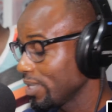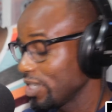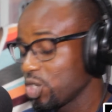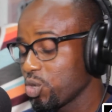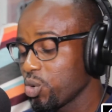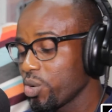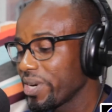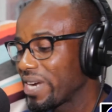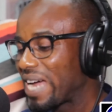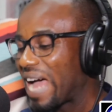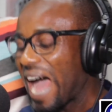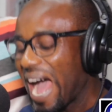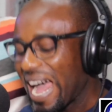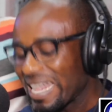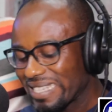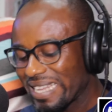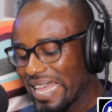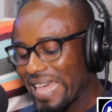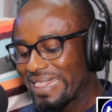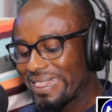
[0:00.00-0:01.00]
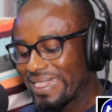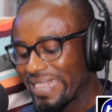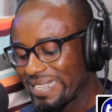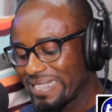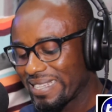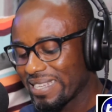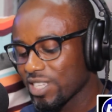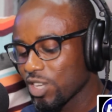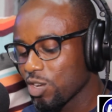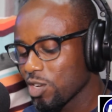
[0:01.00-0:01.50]
Twitter at
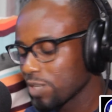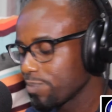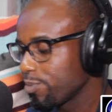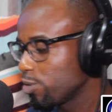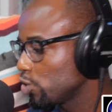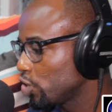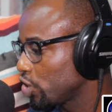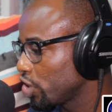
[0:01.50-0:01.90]
This Is Gospel